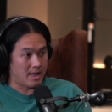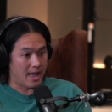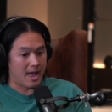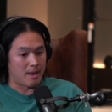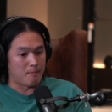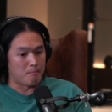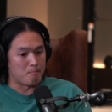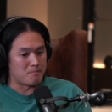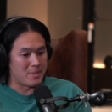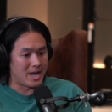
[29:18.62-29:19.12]

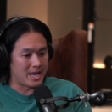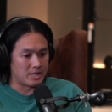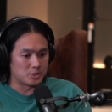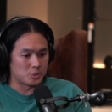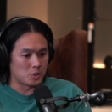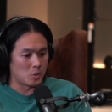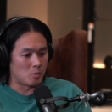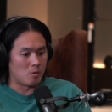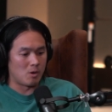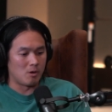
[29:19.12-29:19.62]
and made
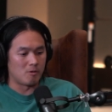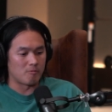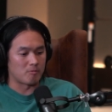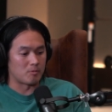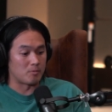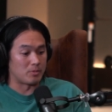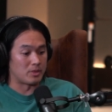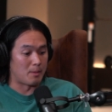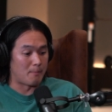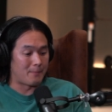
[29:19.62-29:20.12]
so well,
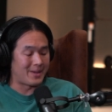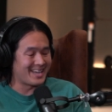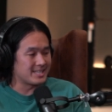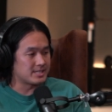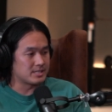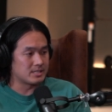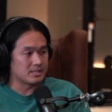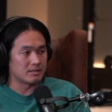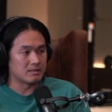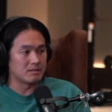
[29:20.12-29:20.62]
from the
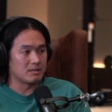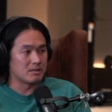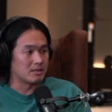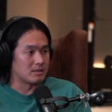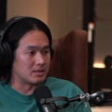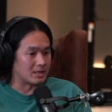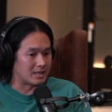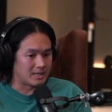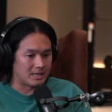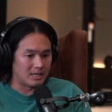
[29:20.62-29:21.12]
pacing,
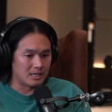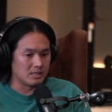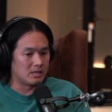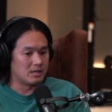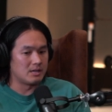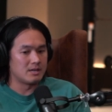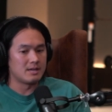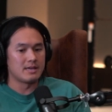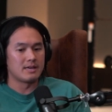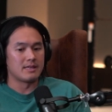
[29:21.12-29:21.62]
the
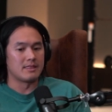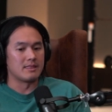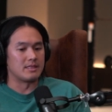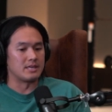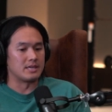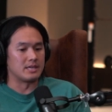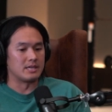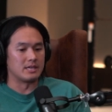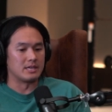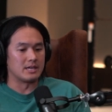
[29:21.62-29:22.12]
color,
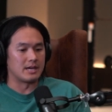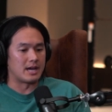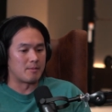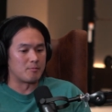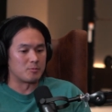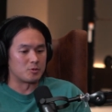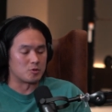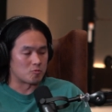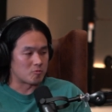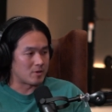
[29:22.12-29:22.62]
the
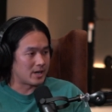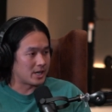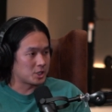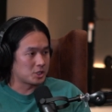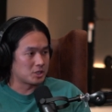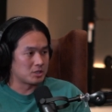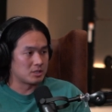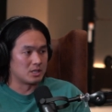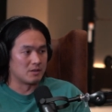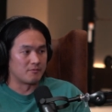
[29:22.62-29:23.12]

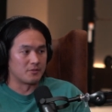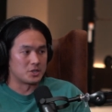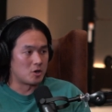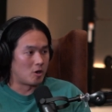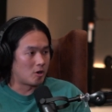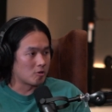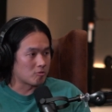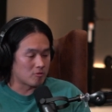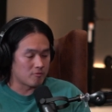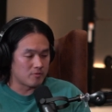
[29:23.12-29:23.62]
direction, the
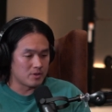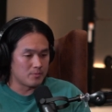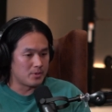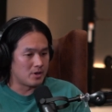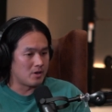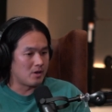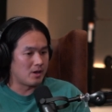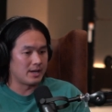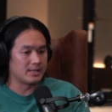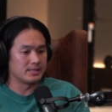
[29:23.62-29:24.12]
photography
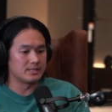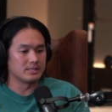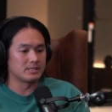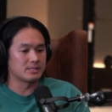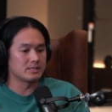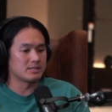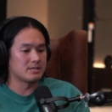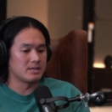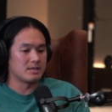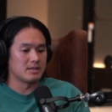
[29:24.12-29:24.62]
behind
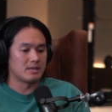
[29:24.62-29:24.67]
it,